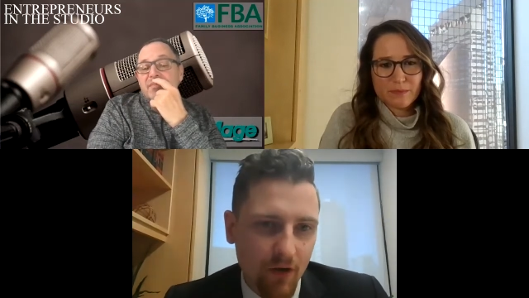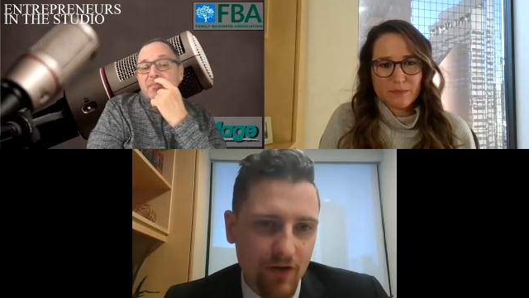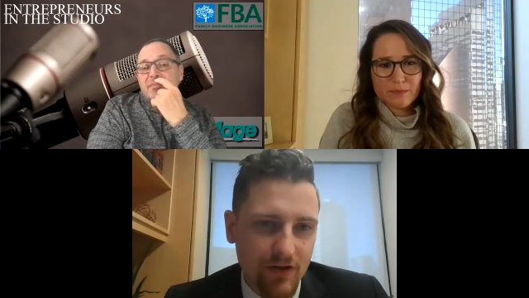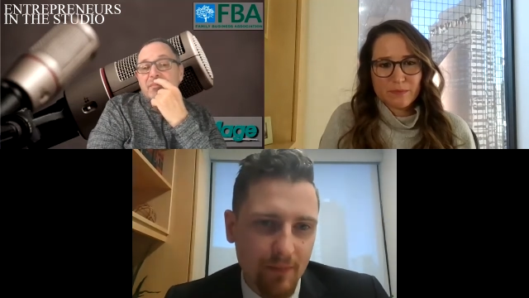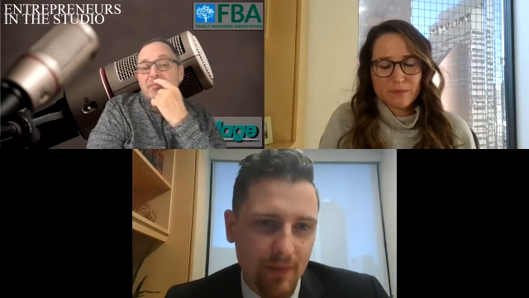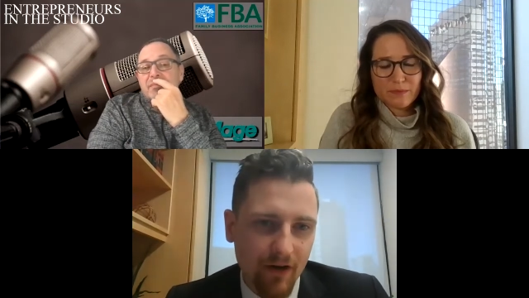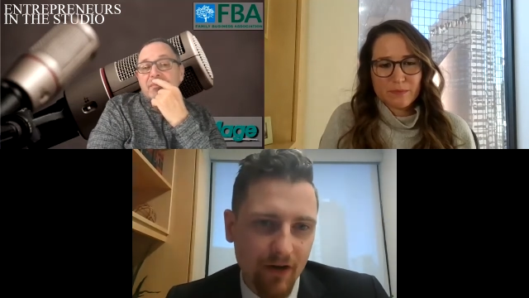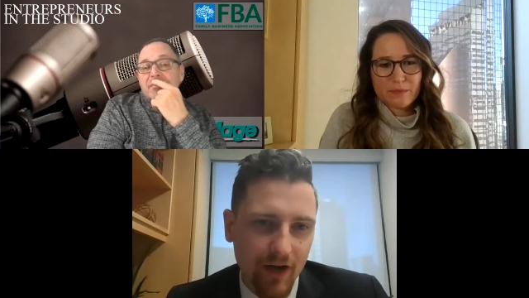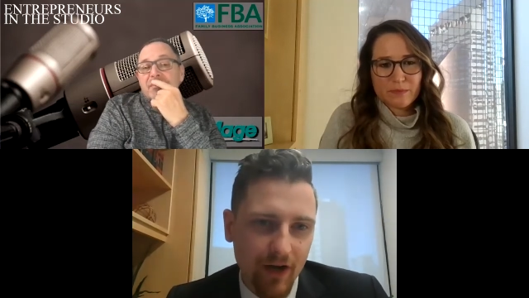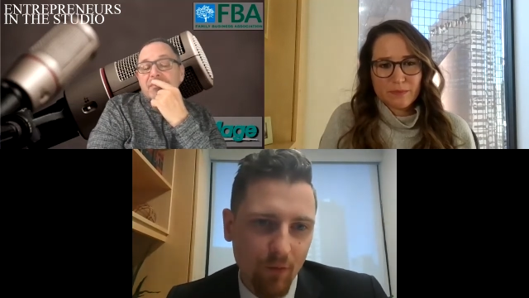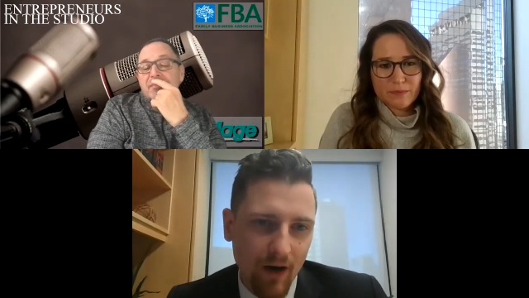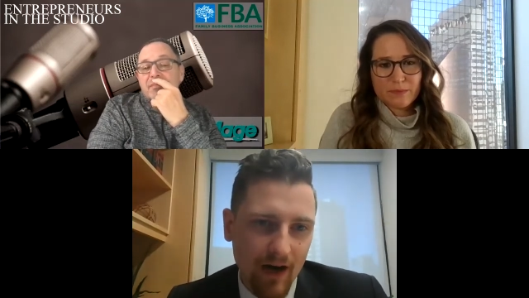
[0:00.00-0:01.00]
Speaker 1: there's a
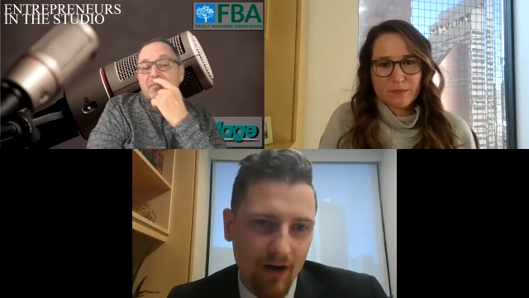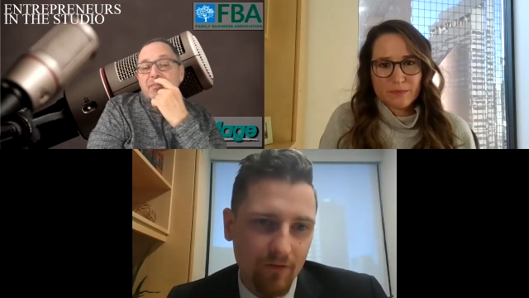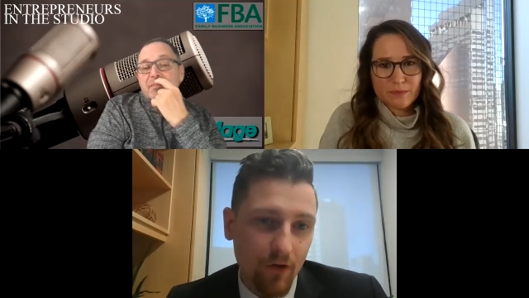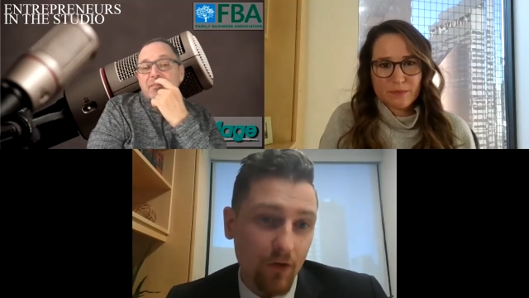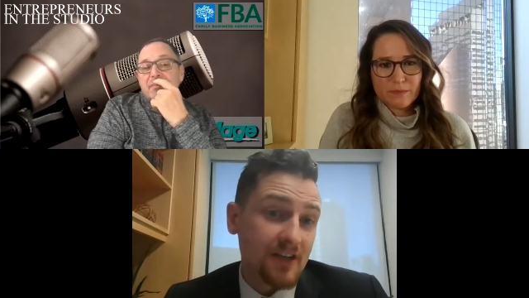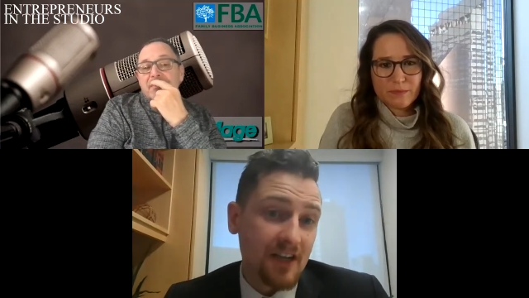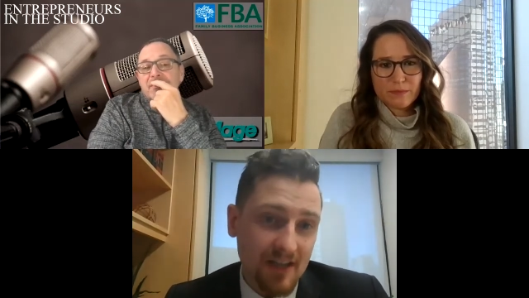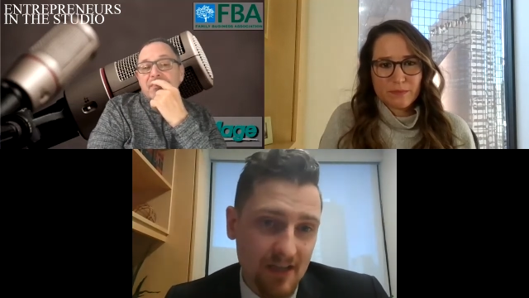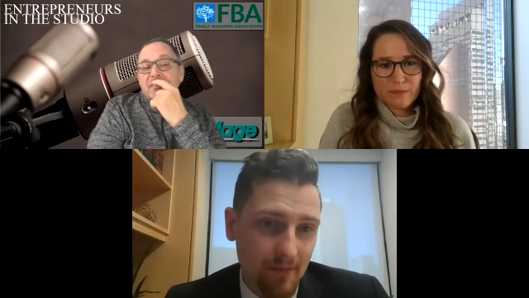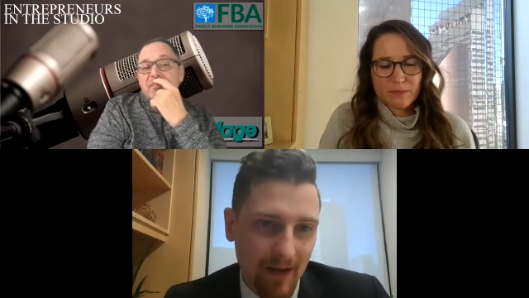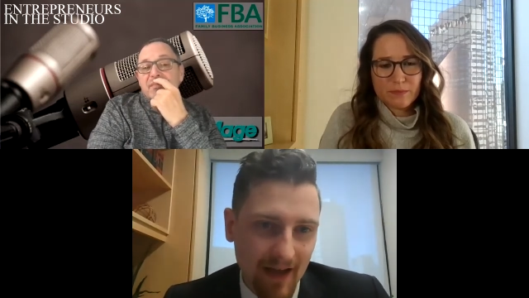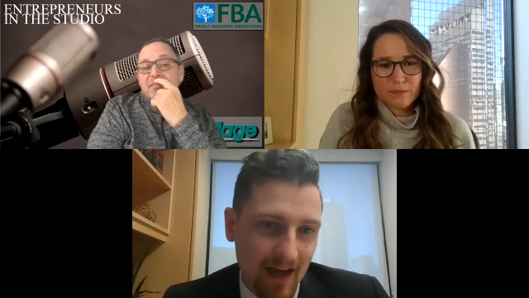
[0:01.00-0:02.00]
period where folks can
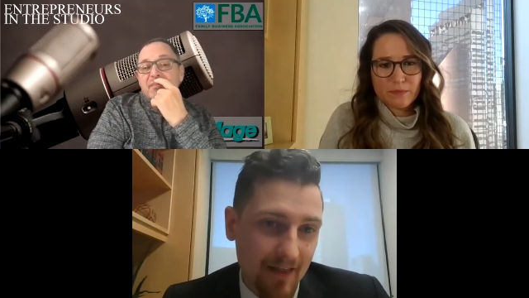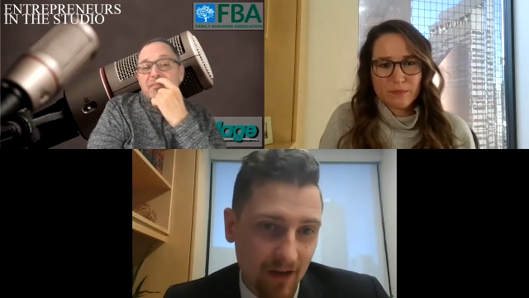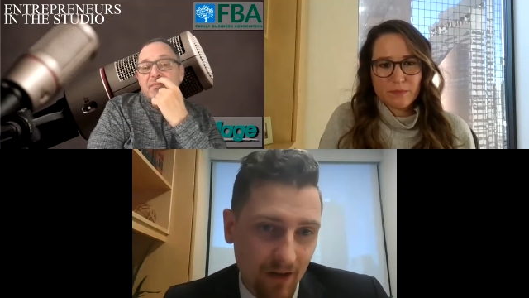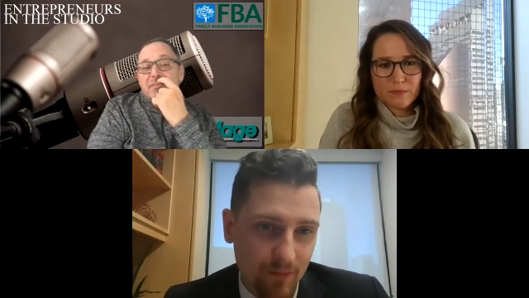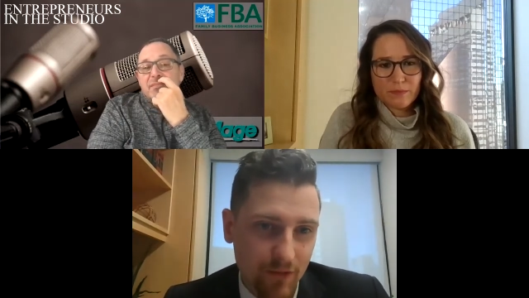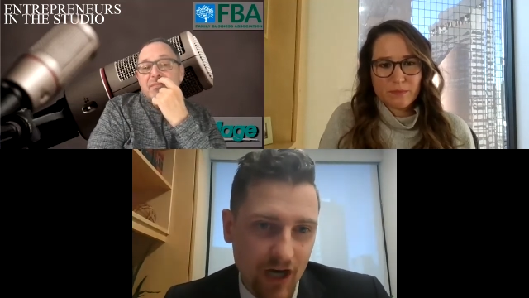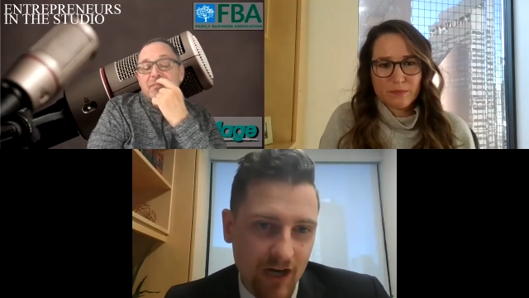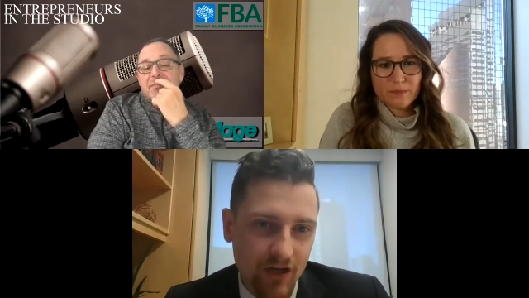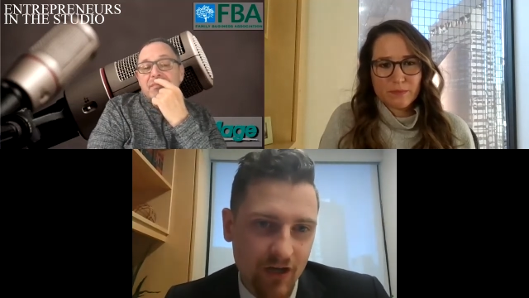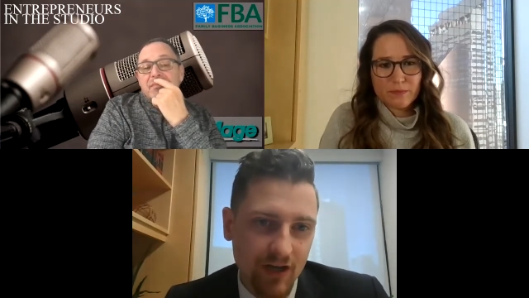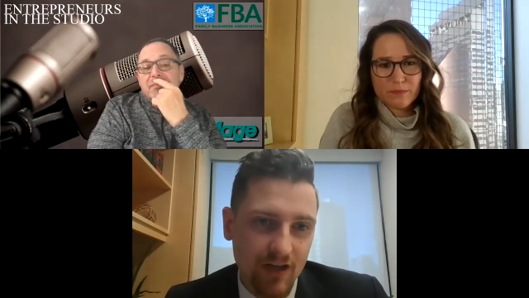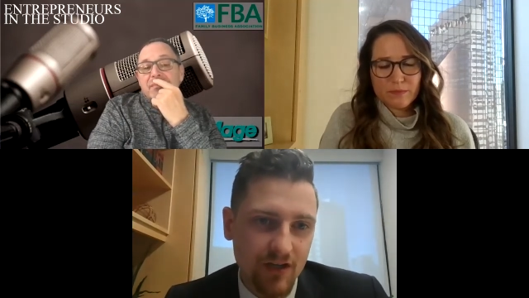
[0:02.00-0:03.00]
submit ethical
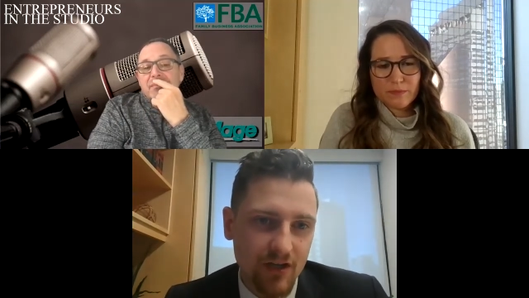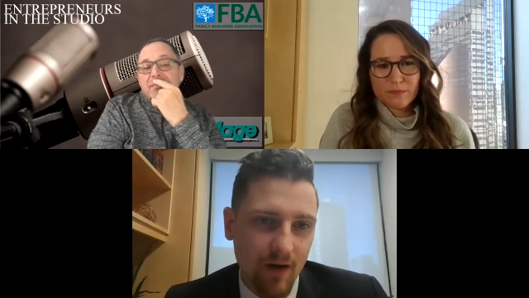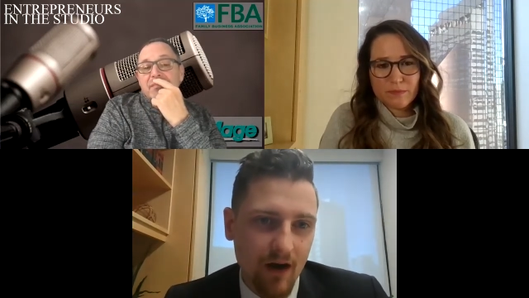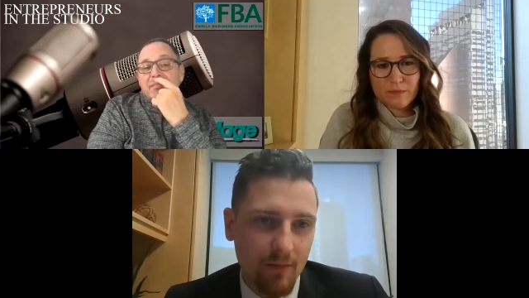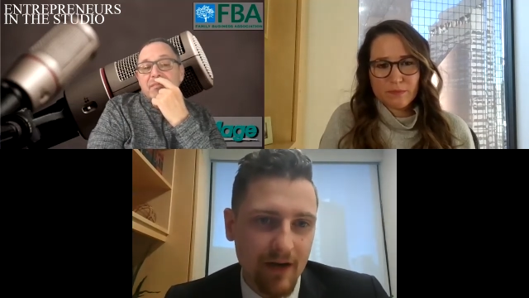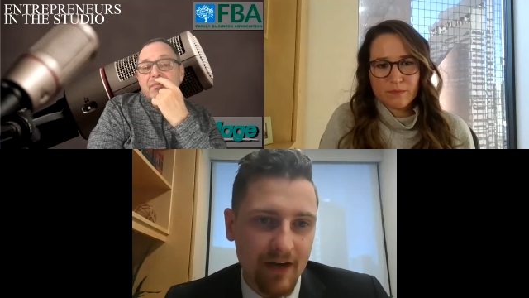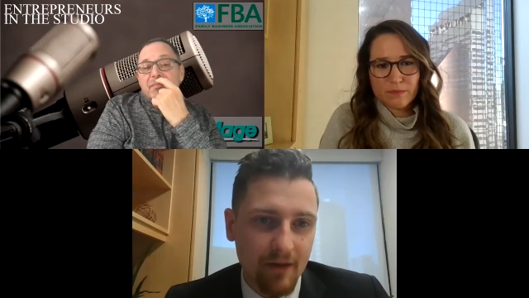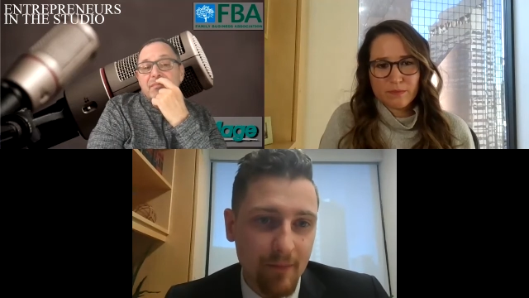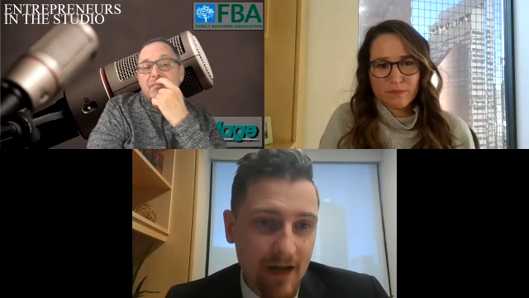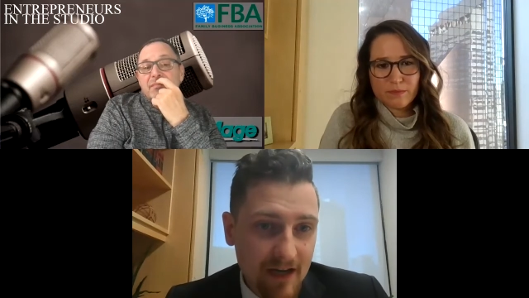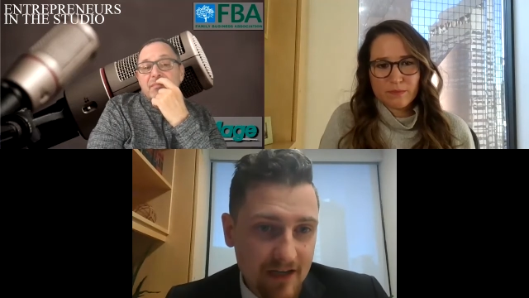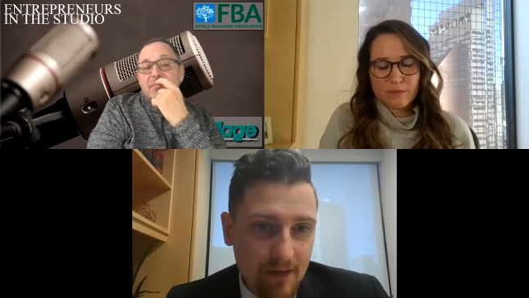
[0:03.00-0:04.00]
objections to our being
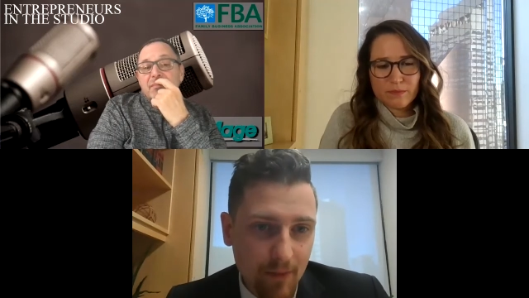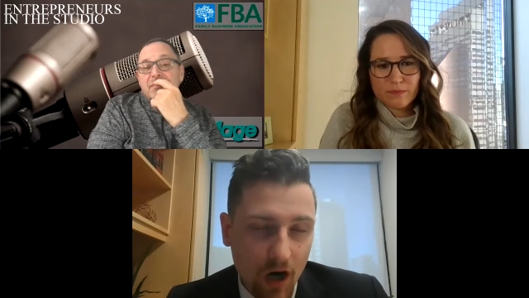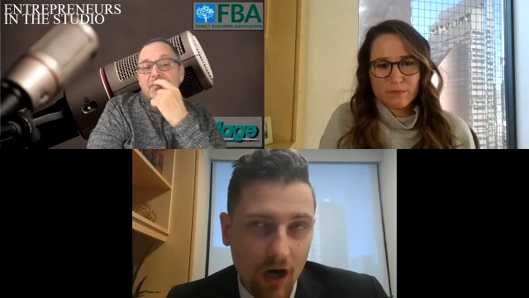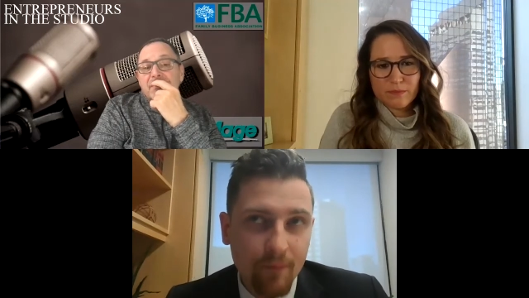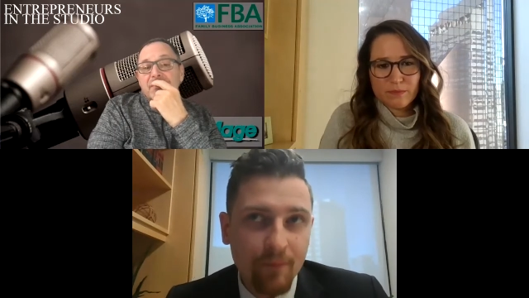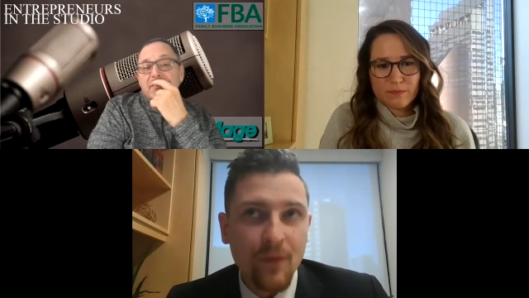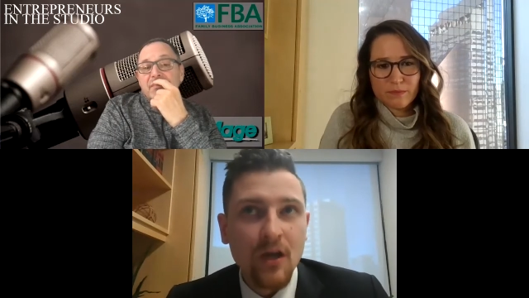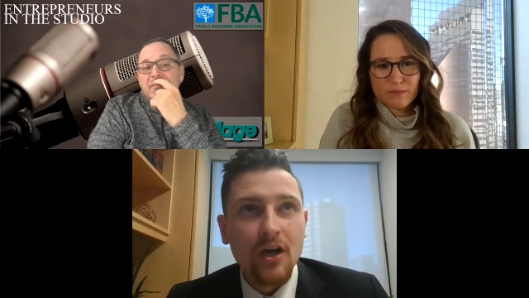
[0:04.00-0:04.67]
admitted to the bar.